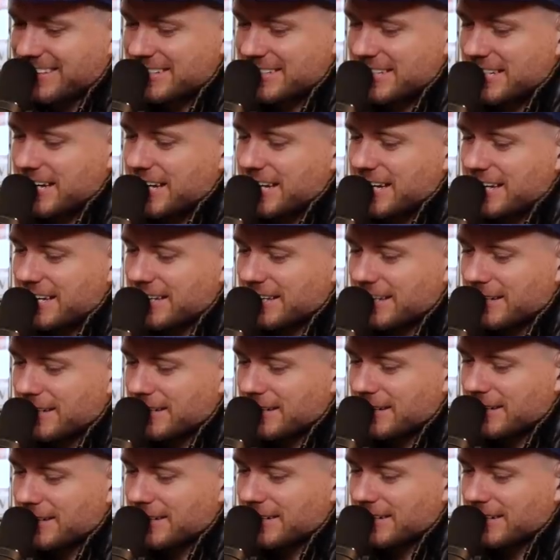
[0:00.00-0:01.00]
C,
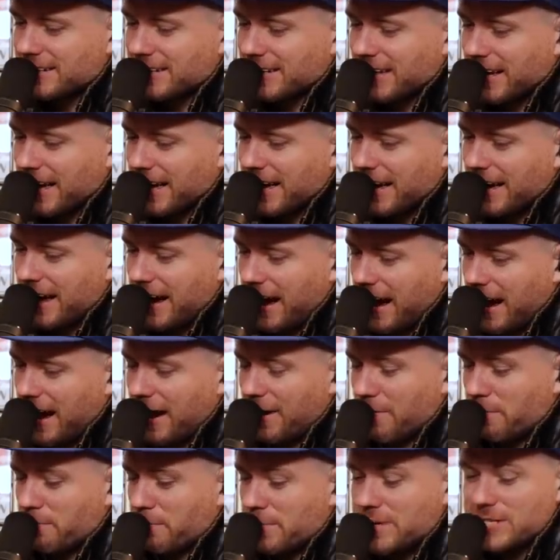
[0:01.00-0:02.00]

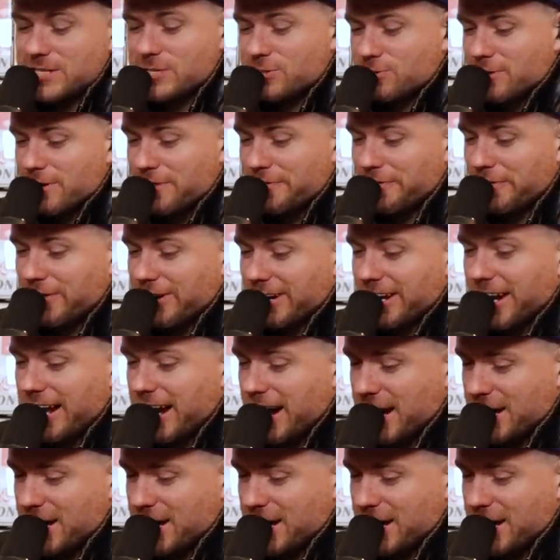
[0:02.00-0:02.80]
a mystery for the